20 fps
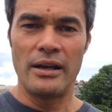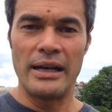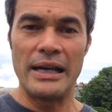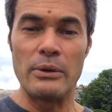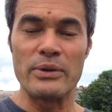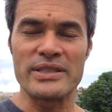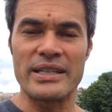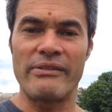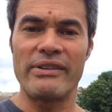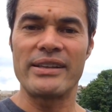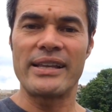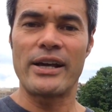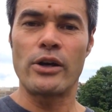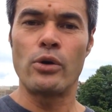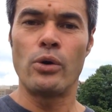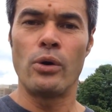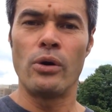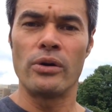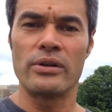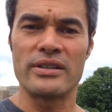It was something they
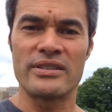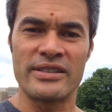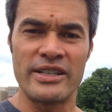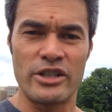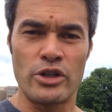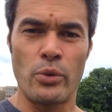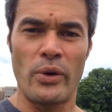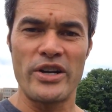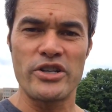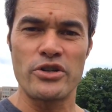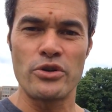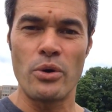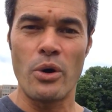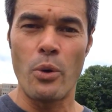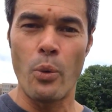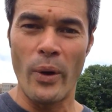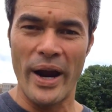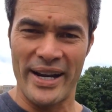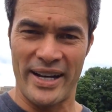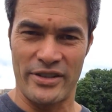called situational
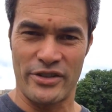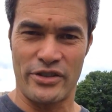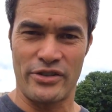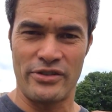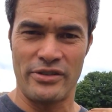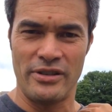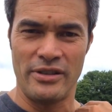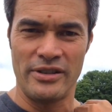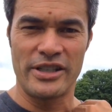awareness.